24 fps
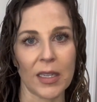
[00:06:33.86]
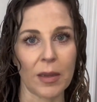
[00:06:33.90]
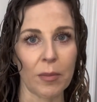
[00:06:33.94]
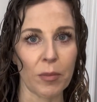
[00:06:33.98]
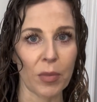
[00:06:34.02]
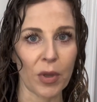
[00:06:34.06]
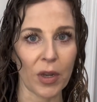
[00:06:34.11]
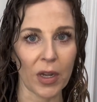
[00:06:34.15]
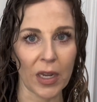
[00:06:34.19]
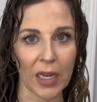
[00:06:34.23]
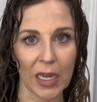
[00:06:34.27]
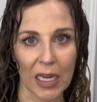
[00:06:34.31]
I'm
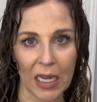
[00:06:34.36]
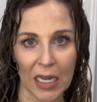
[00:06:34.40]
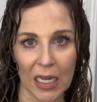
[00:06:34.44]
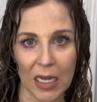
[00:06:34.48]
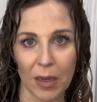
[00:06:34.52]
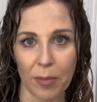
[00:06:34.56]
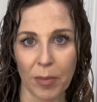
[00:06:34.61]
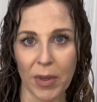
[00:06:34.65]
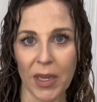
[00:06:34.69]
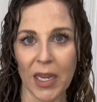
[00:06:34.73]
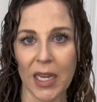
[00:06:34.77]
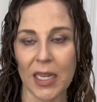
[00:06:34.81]
putting heat
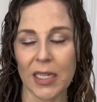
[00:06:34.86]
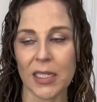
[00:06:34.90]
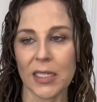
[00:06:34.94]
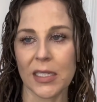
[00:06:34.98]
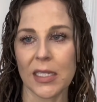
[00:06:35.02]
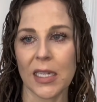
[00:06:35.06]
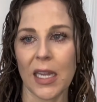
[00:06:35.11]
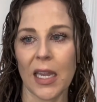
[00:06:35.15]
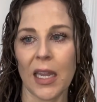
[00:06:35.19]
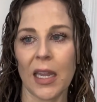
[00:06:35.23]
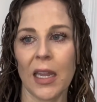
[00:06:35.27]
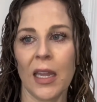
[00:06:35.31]
up against
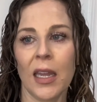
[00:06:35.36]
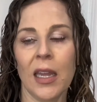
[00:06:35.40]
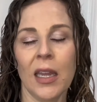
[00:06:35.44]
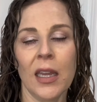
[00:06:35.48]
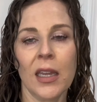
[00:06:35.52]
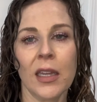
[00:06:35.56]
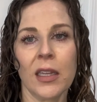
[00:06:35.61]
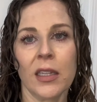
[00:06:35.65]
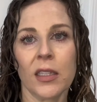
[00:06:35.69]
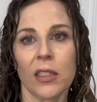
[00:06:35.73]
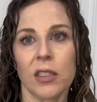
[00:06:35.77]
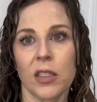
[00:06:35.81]
it.
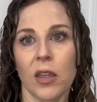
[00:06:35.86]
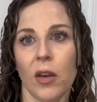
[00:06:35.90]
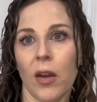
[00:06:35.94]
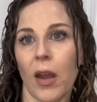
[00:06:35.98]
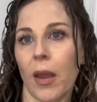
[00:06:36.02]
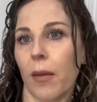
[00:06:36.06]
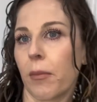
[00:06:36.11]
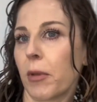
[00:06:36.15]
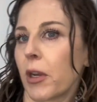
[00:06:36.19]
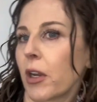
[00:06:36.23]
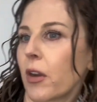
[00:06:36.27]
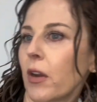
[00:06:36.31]
So
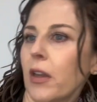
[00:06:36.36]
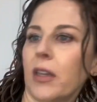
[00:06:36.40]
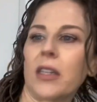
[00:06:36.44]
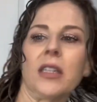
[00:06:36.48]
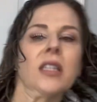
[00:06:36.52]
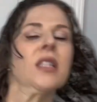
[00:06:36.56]
I'm gonna go ahead and